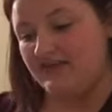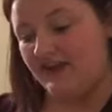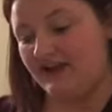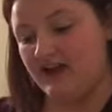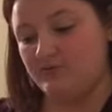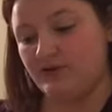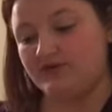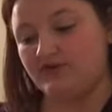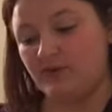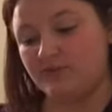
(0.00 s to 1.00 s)
They come with
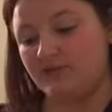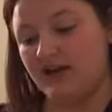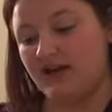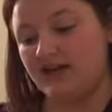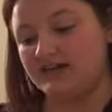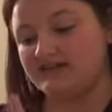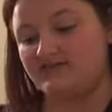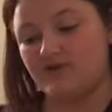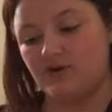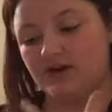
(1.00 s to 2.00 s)
4 plates,
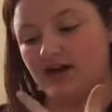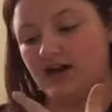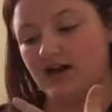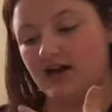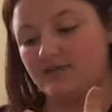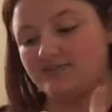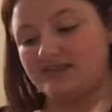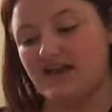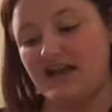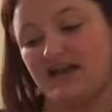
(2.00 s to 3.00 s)
4 cups,
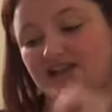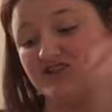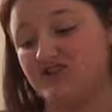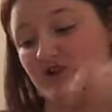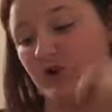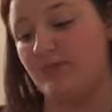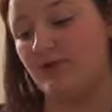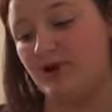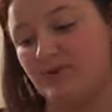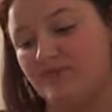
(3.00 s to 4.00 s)
a
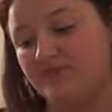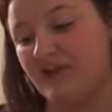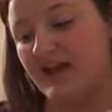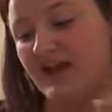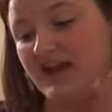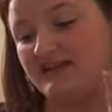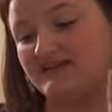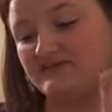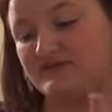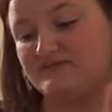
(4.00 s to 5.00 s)
scrubber, and
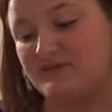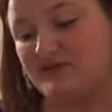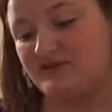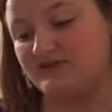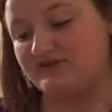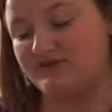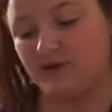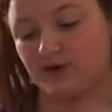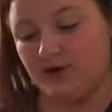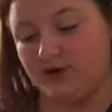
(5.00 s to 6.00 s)
some spoons,
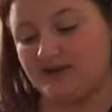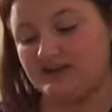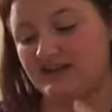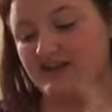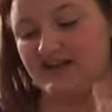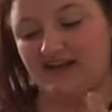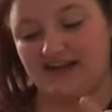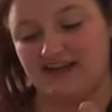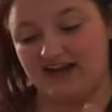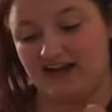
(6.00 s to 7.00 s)
forks,
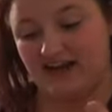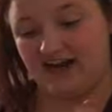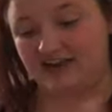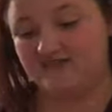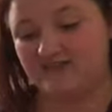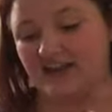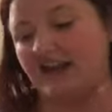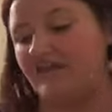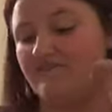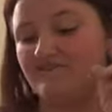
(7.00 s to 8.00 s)
and knives, and like